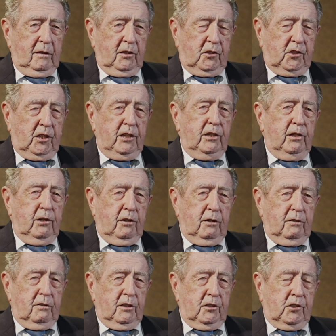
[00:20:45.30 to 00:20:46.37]
the
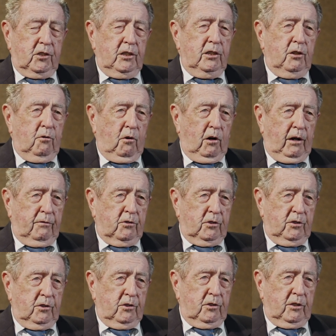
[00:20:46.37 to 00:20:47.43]
senior the senior
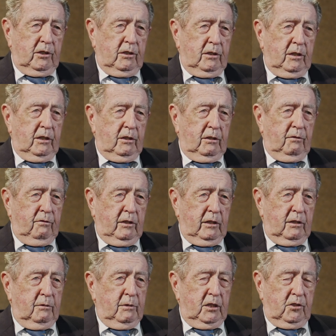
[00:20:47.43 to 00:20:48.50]
officers in, in the
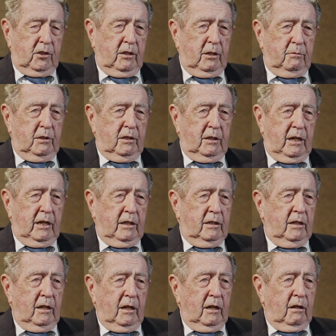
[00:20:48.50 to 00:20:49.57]
Vietnamese Army had
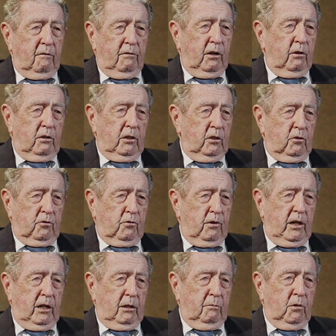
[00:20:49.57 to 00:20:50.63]
very little
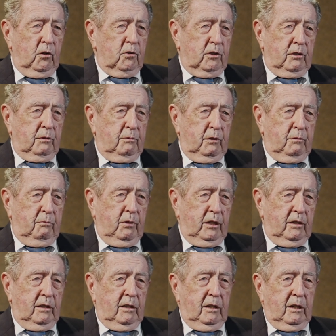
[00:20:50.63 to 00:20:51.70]
training. Most of them had
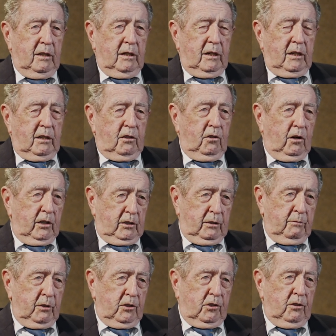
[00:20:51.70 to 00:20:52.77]
been
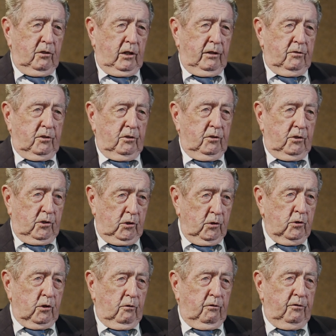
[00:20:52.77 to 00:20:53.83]
non-commissioned officers,
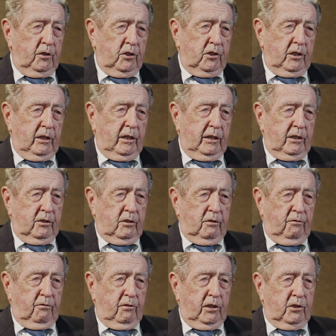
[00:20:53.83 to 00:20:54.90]
sous officiers, as
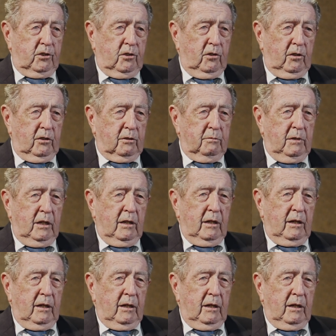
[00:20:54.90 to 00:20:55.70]
the French called them.